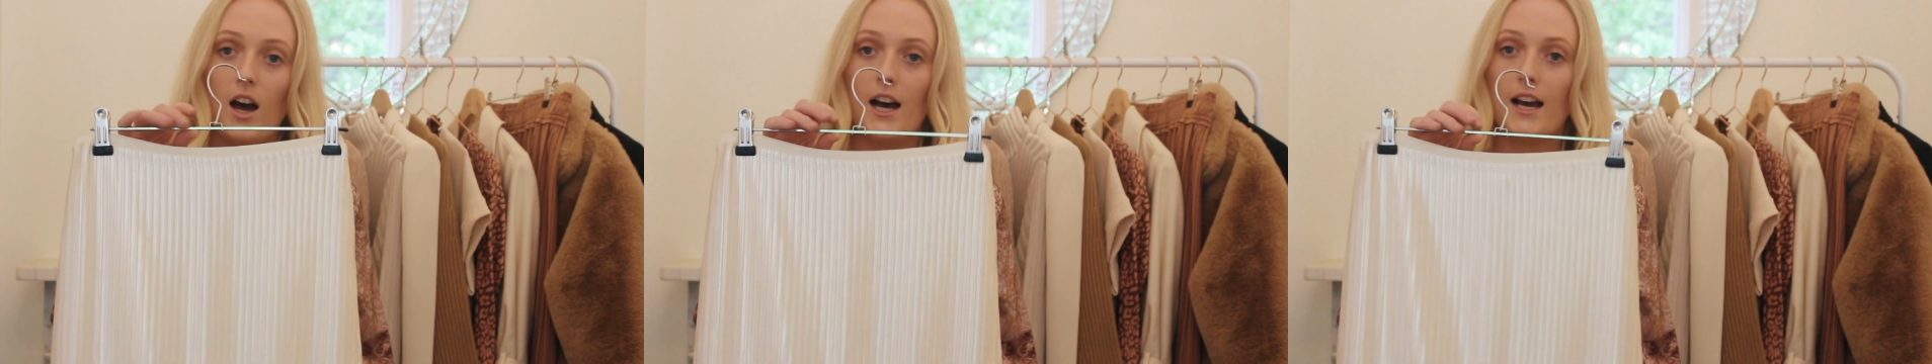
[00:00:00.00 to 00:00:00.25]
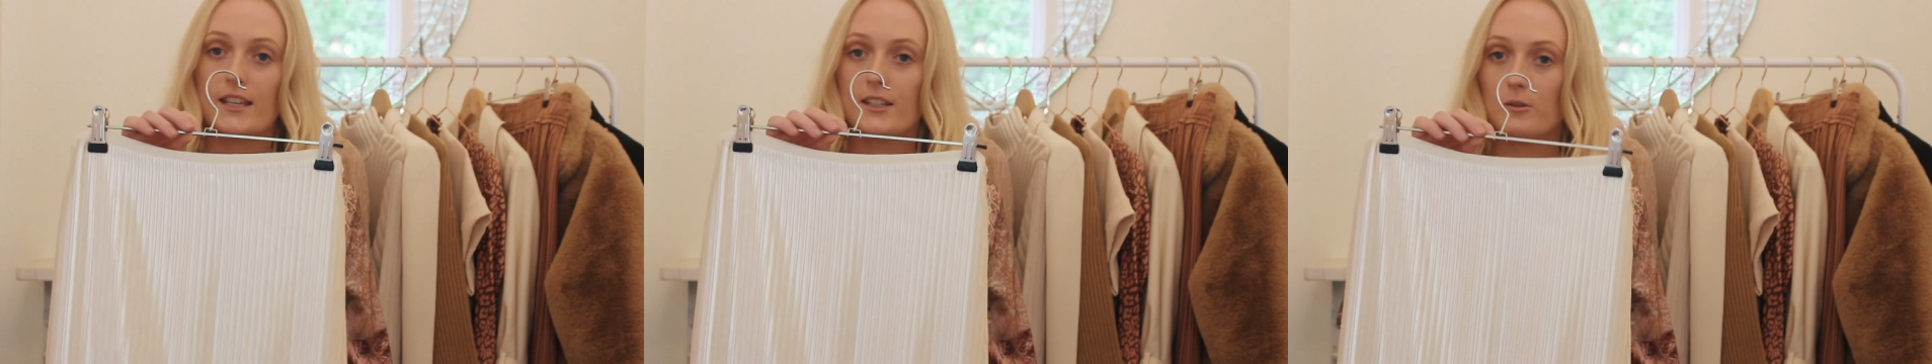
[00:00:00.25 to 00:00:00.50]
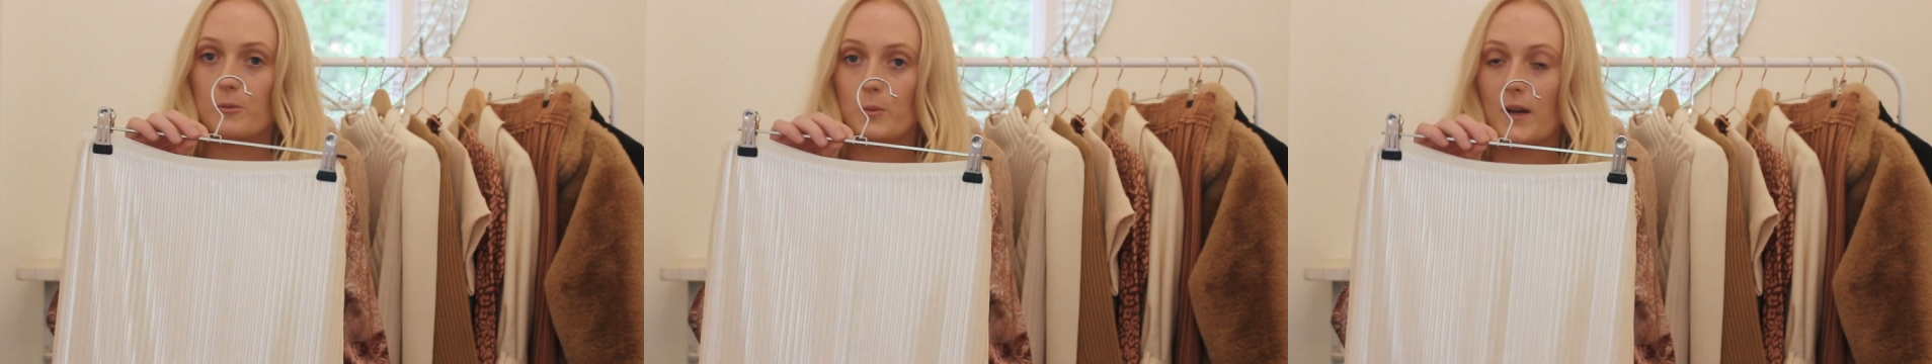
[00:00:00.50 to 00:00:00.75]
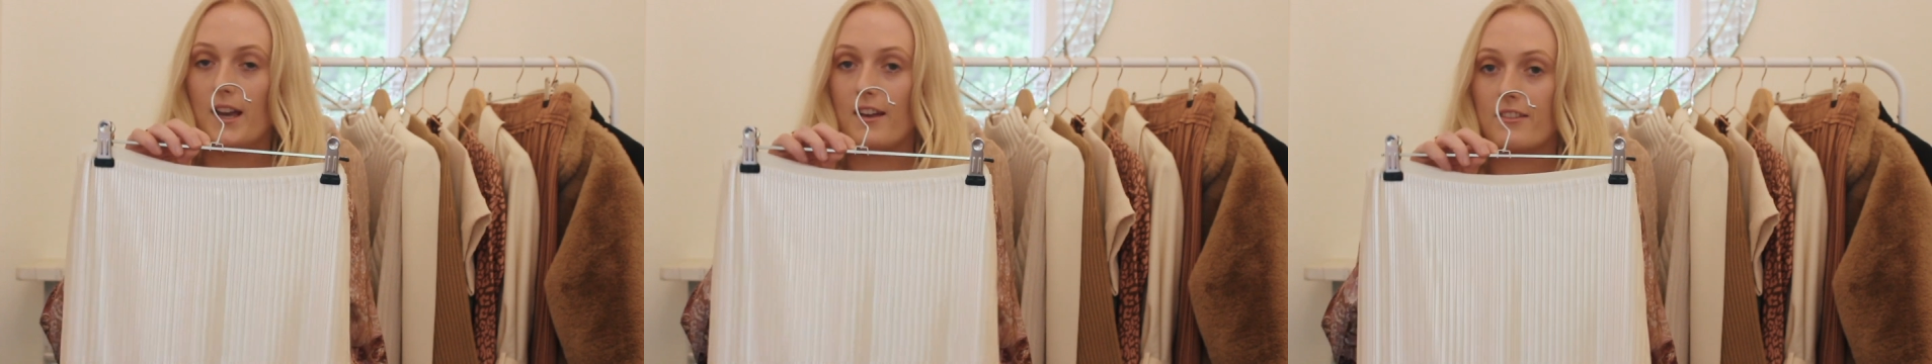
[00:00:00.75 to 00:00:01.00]
I could
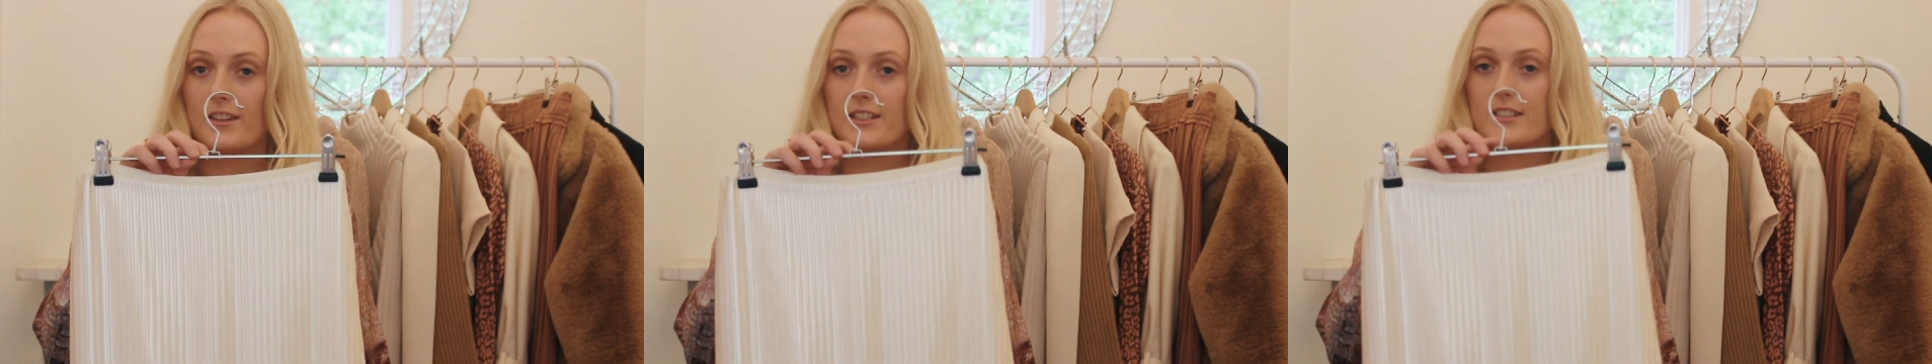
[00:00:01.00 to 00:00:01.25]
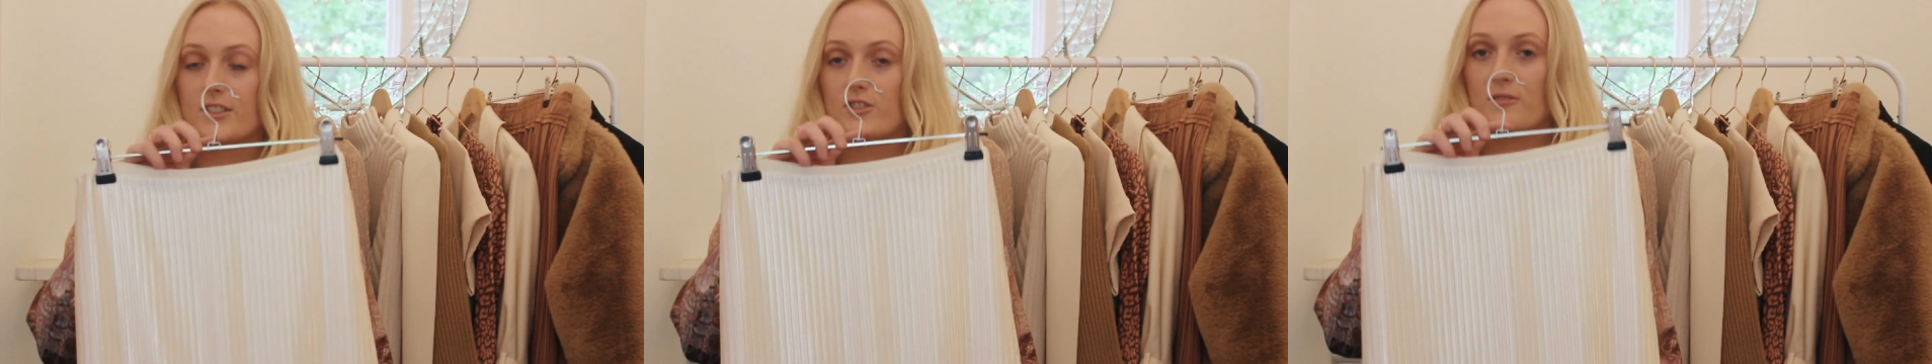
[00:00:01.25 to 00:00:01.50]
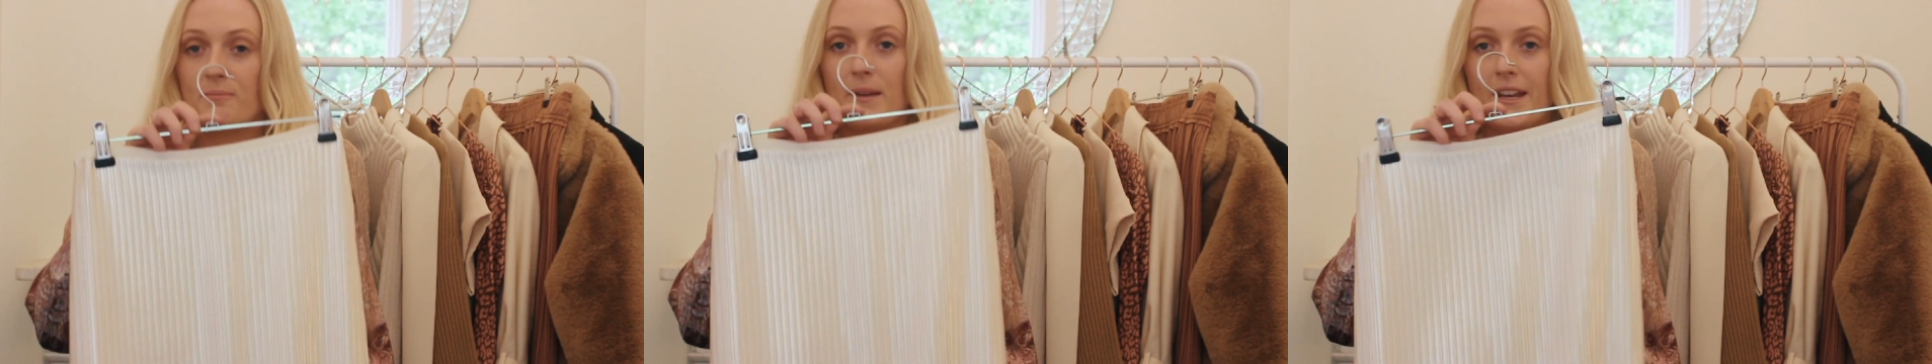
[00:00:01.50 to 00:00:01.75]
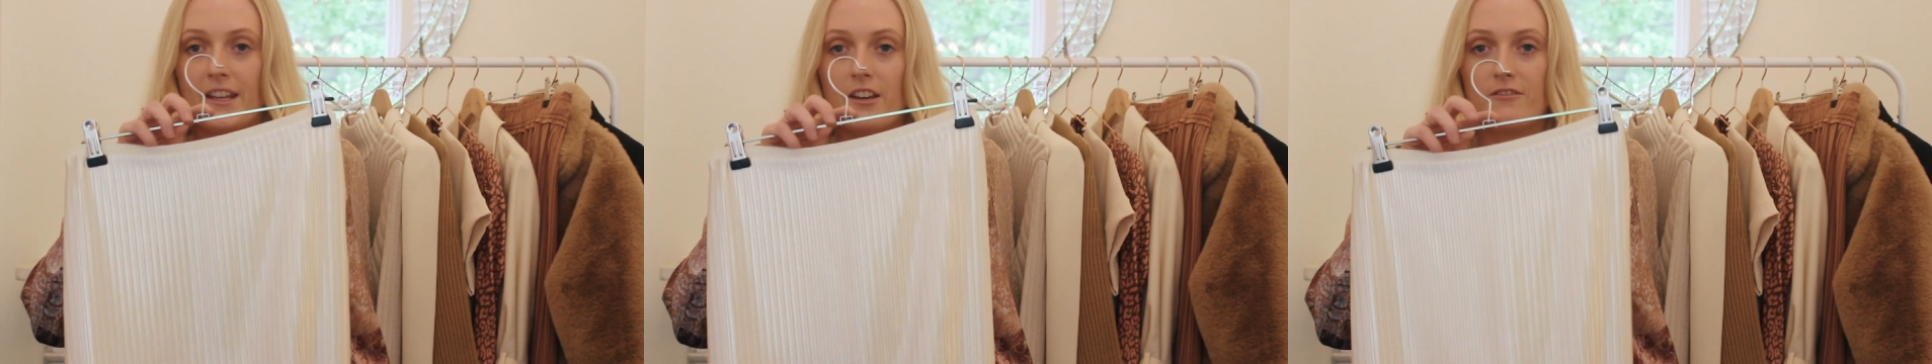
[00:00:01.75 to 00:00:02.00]
wear this to many